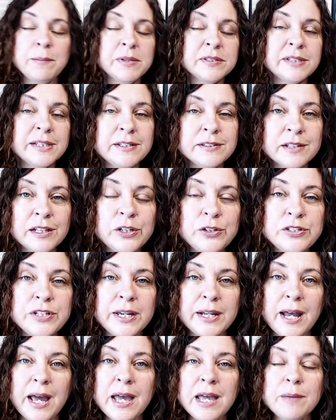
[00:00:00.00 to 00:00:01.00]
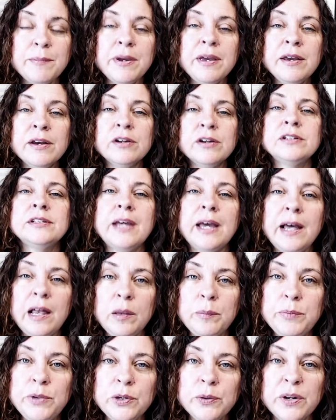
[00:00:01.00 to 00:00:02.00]
is Lise Colucci, and I am here to
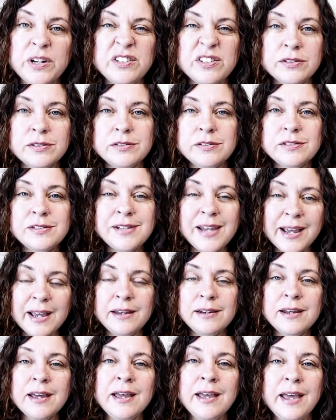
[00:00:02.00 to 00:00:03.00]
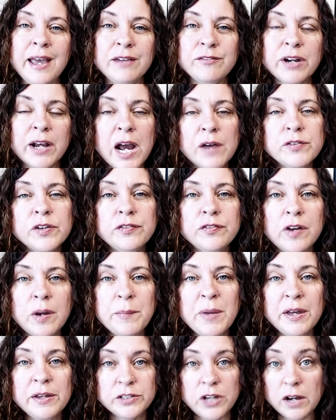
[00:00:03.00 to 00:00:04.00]
help you understand and recover
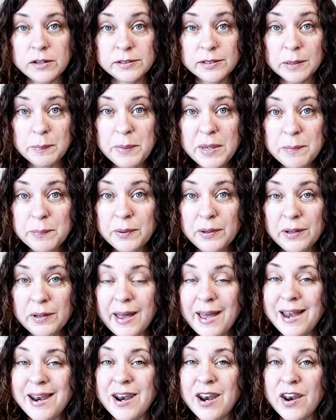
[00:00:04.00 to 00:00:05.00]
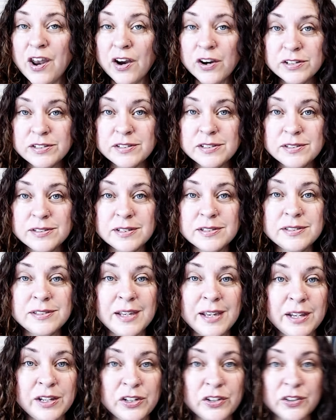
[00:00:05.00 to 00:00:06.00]
from toxic people and narcissists
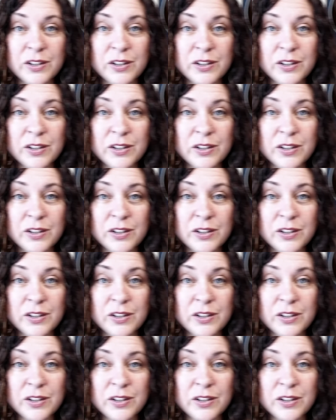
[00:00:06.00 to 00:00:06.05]
in your